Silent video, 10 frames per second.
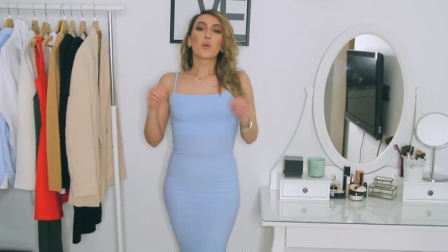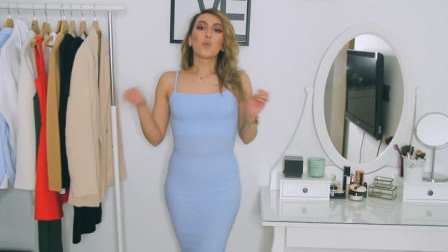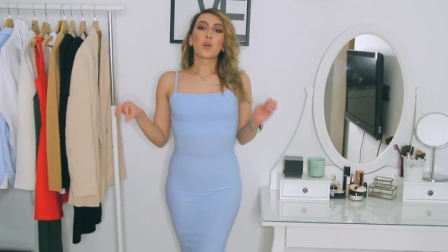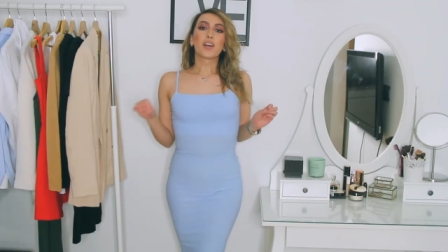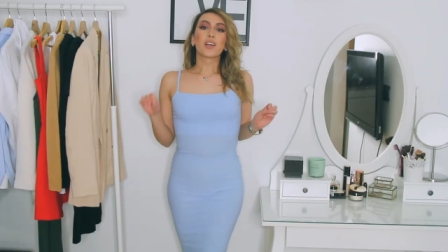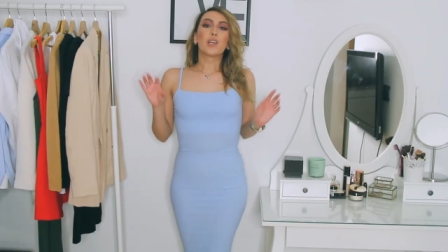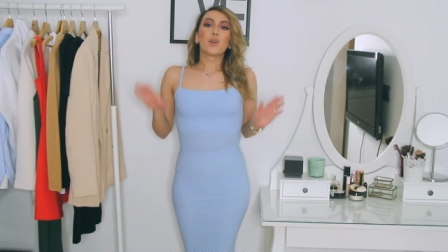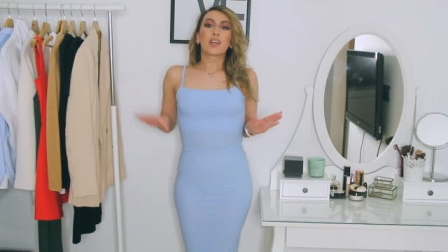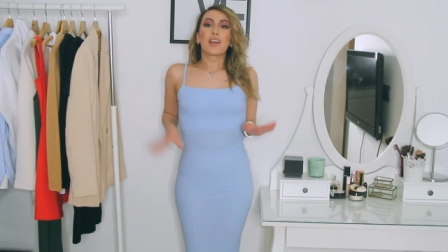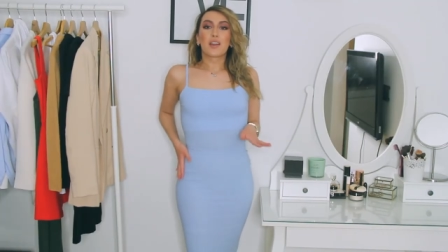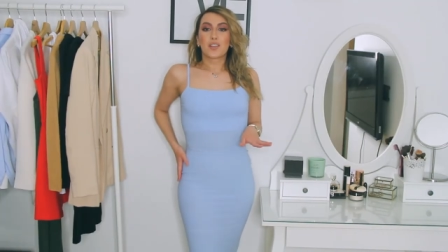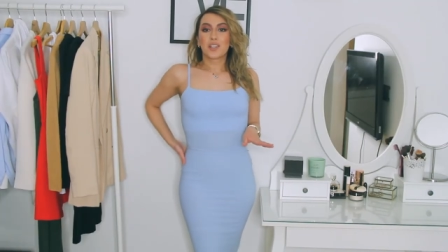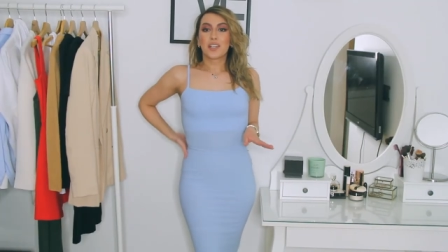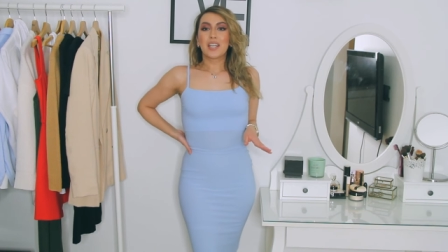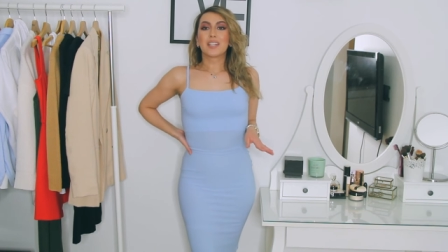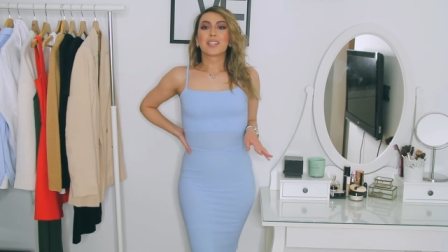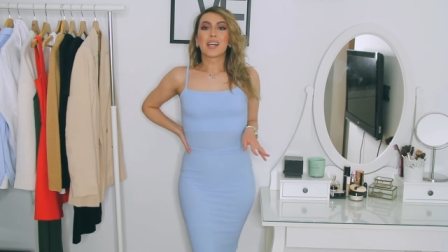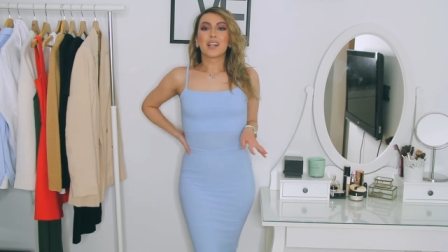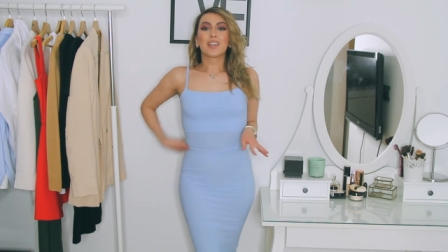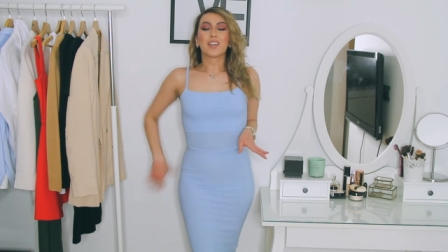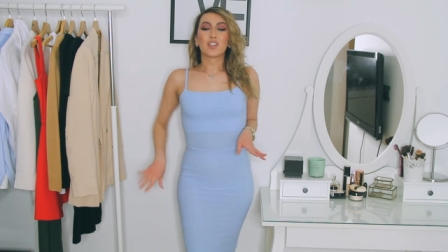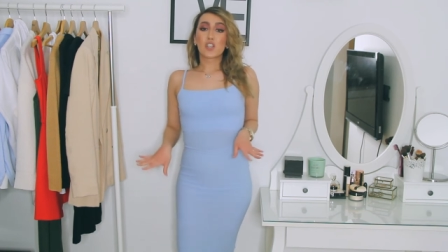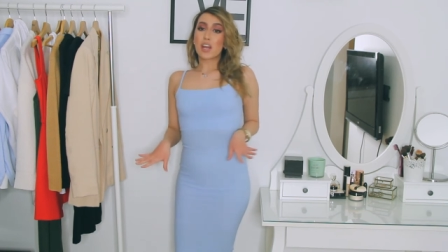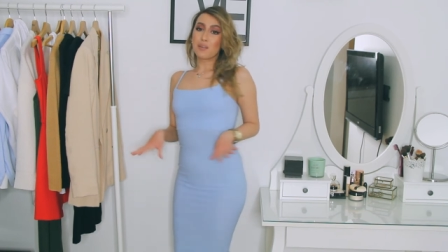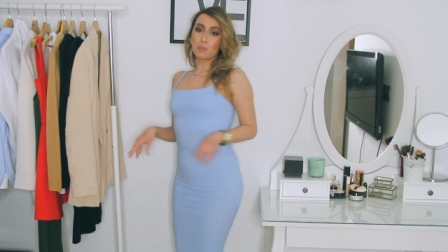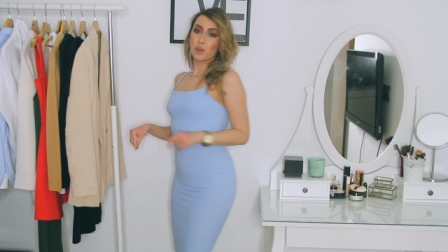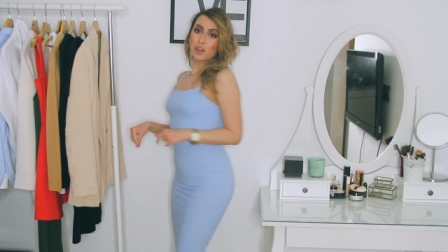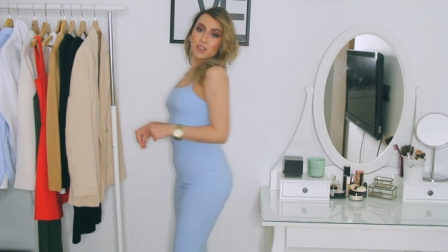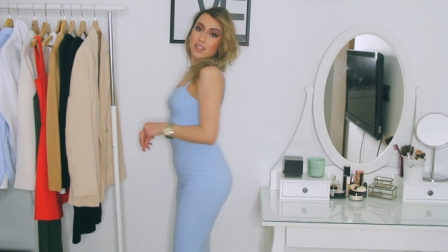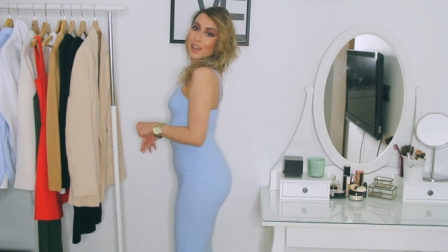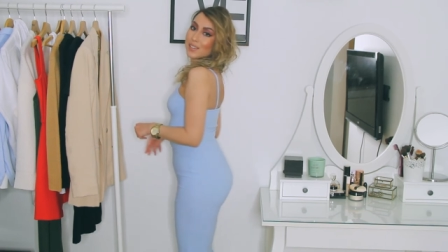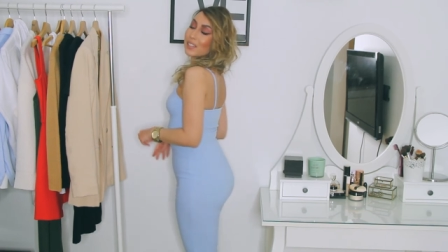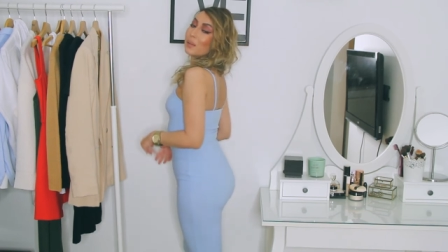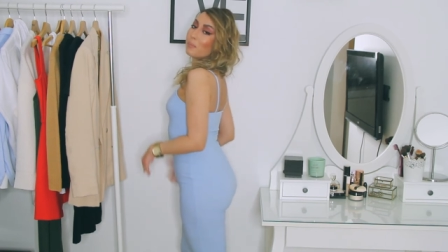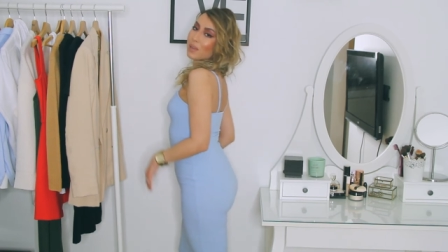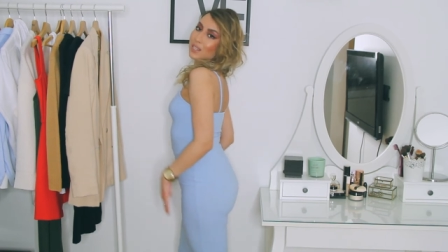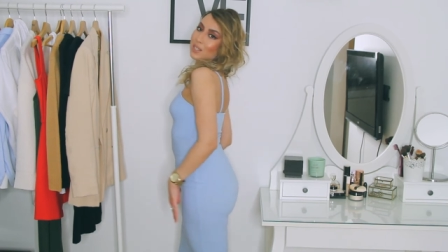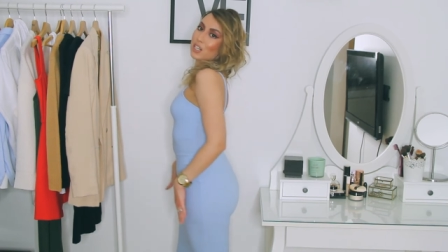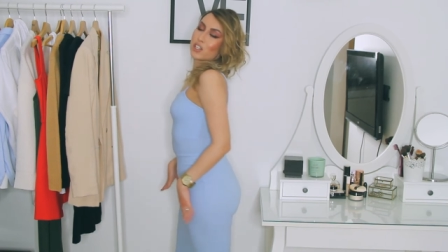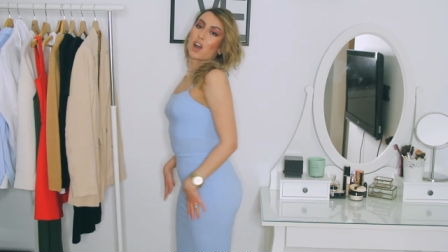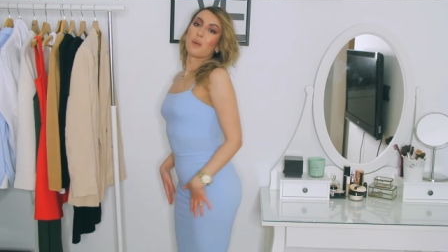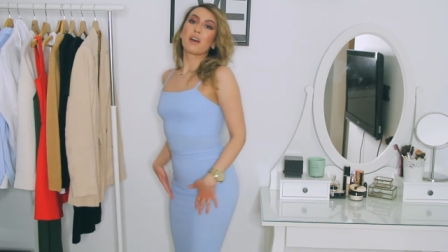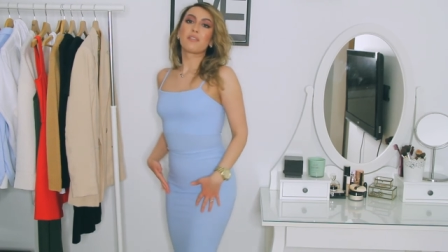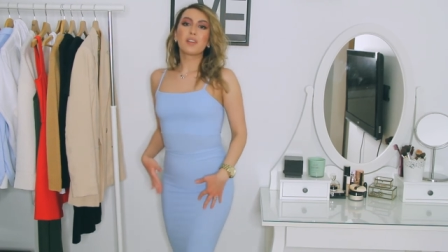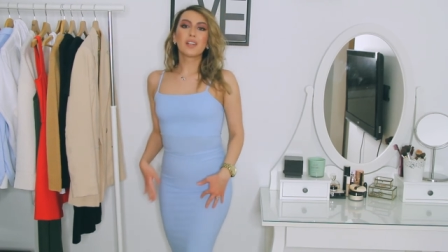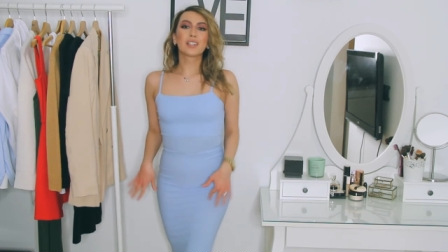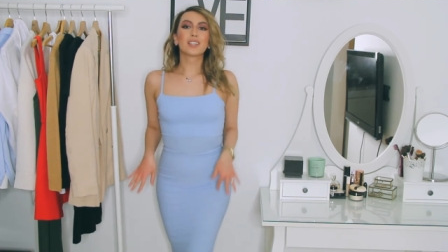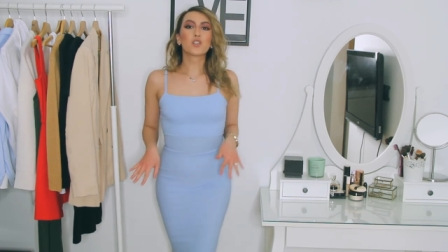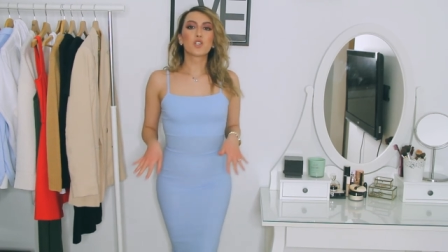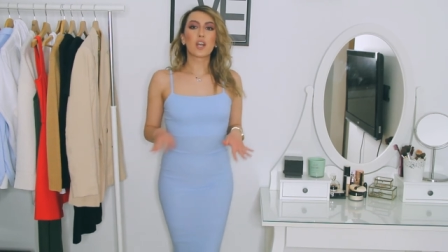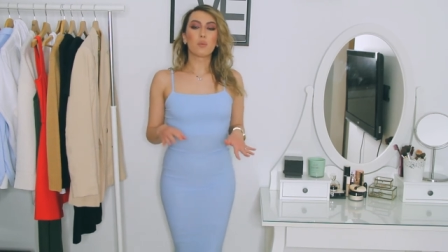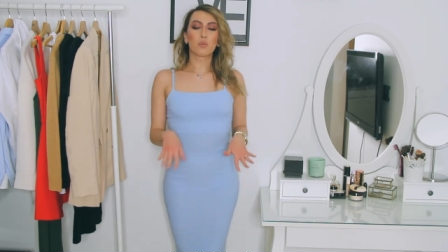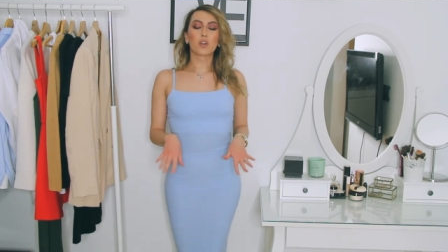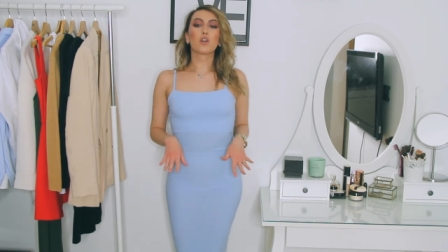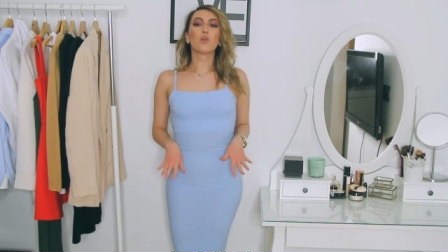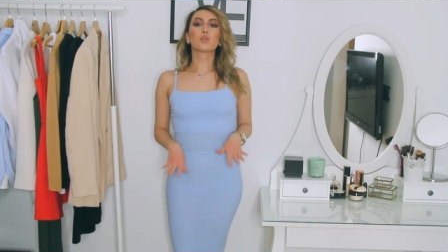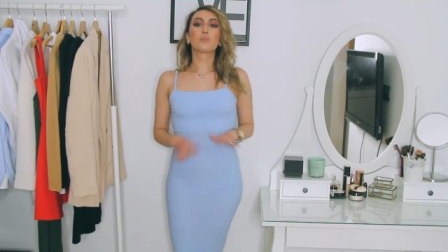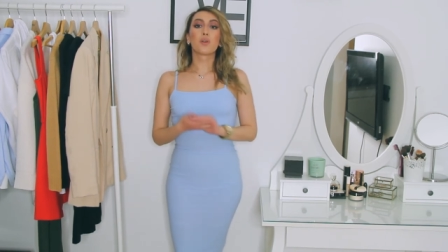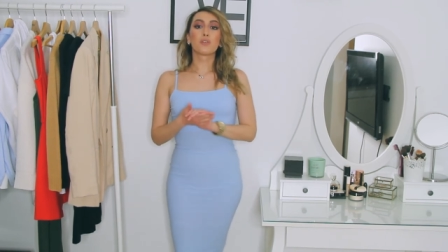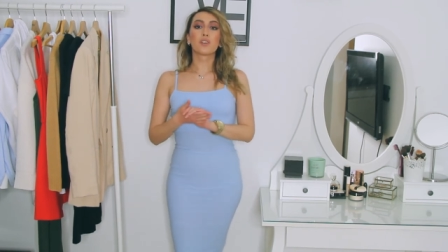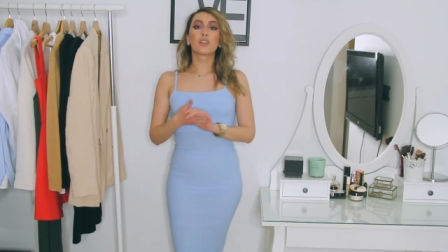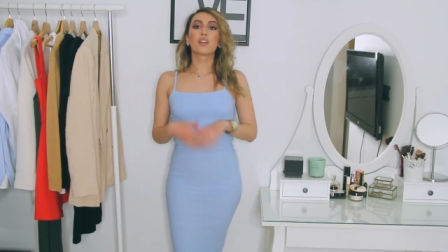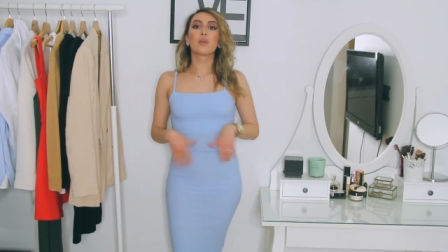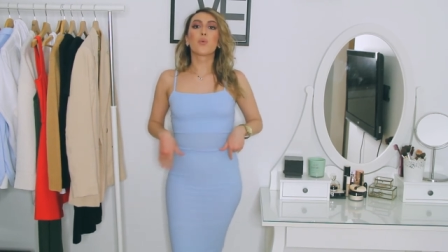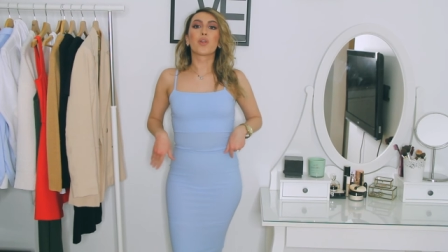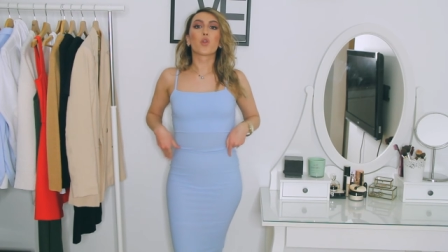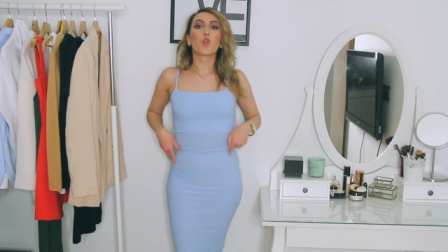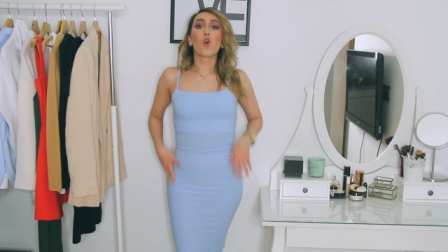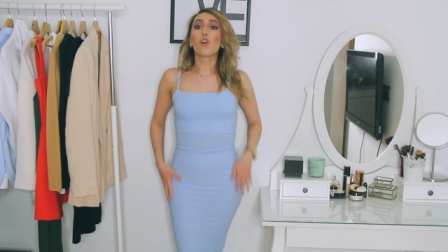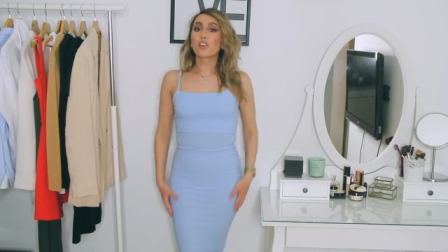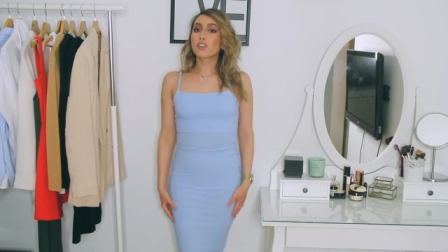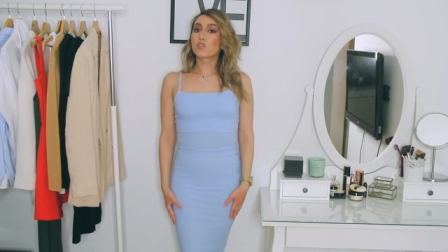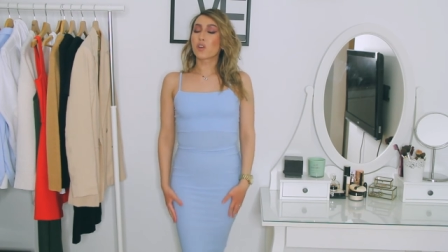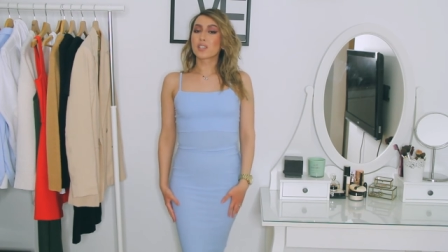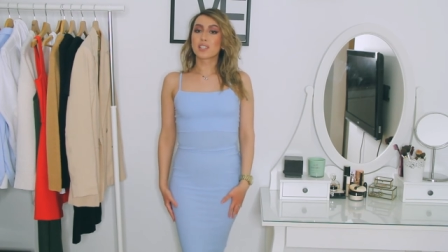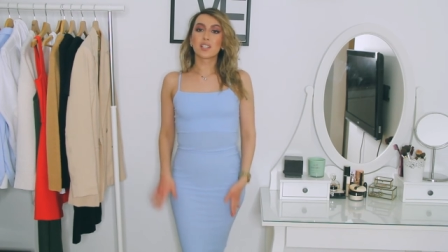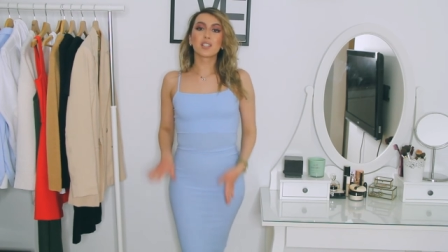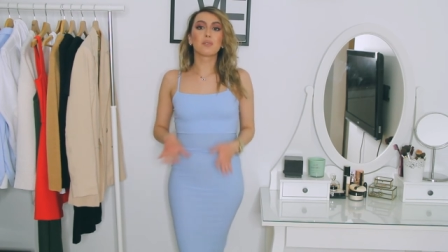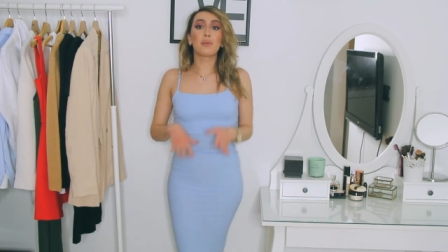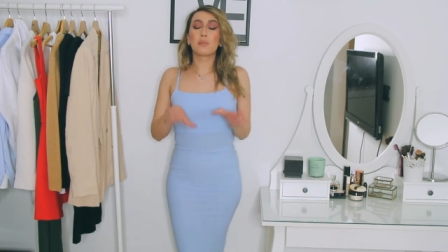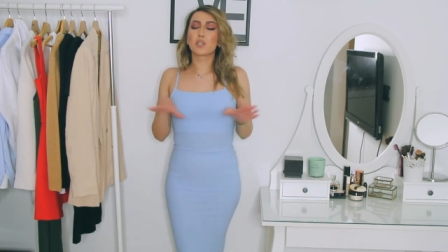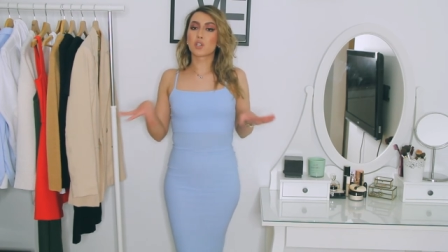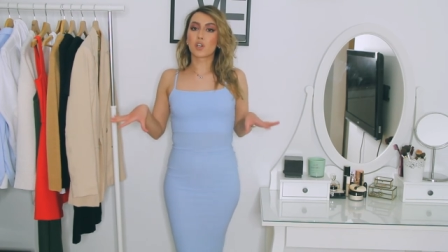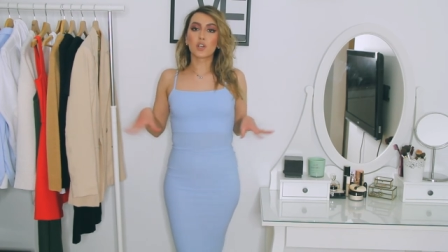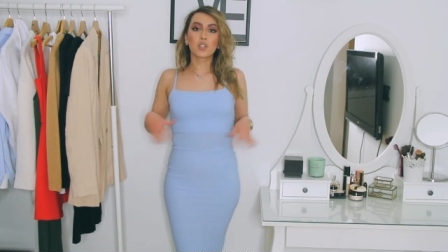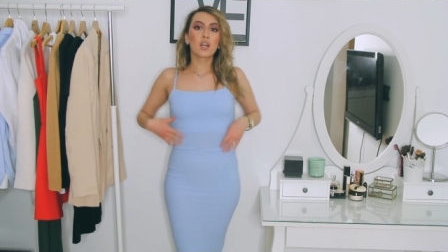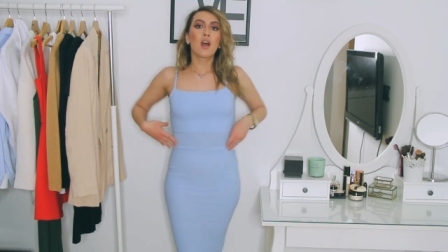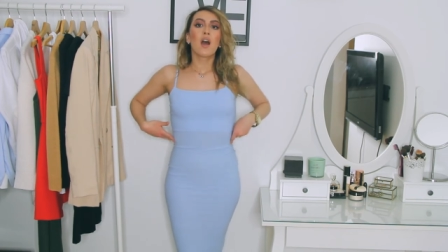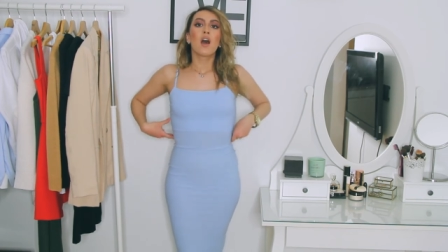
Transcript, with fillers: where you can actually tell that shapewear does an amazing job I feel like this shapewear goes perfectly with longer dresses and maybe skirts